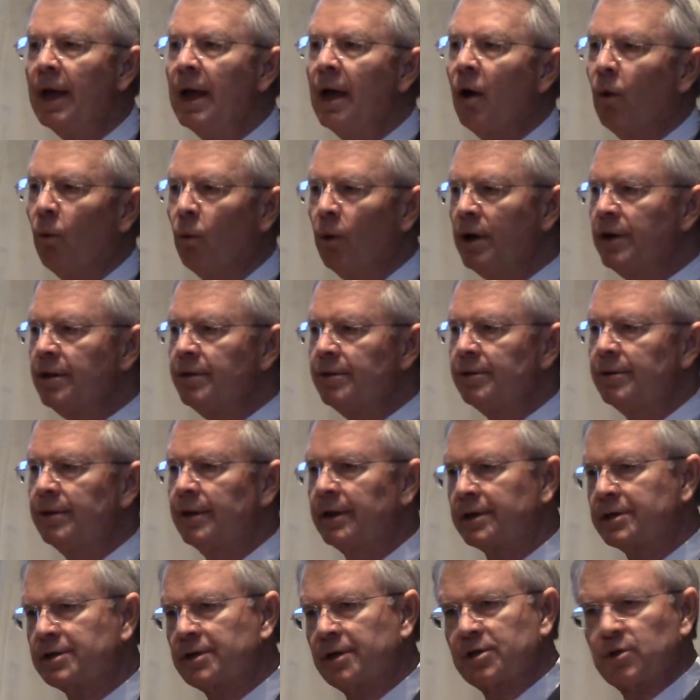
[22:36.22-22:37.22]
one of the
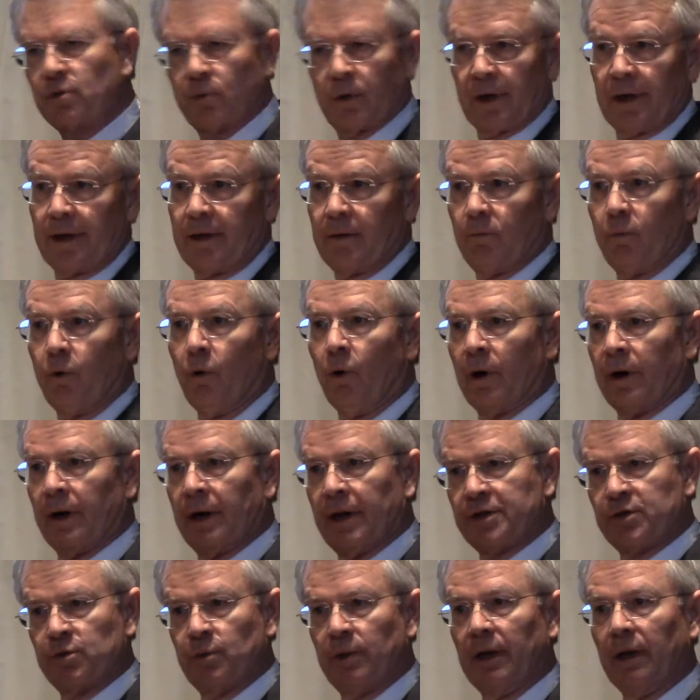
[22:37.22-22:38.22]
things that's really important
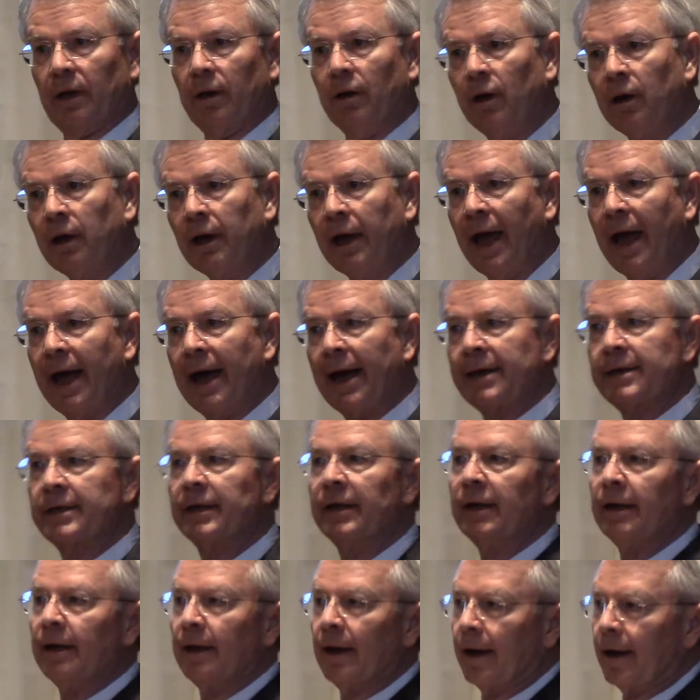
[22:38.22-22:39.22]
as we look at
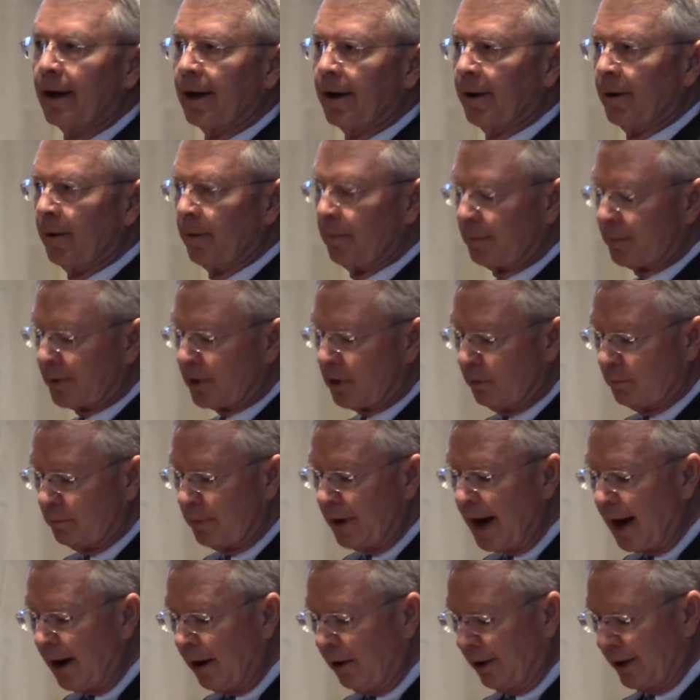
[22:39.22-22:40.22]

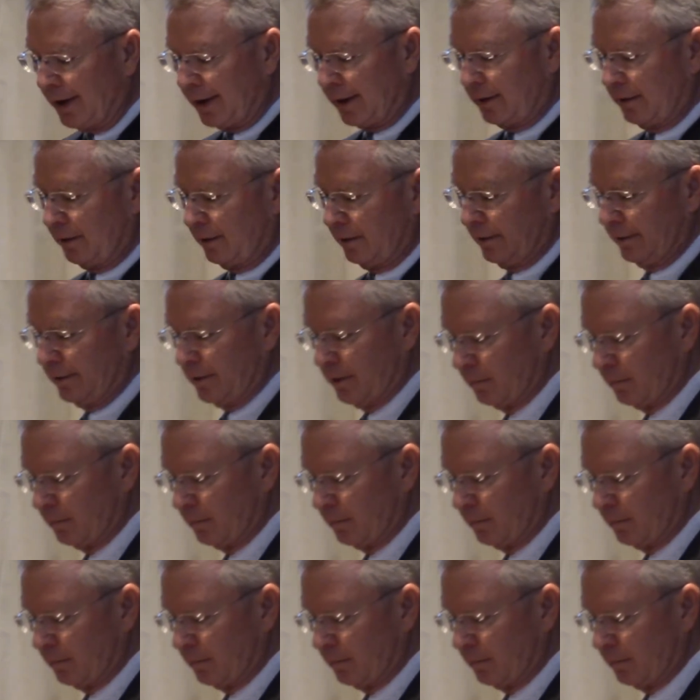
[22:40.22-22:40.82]
comparing the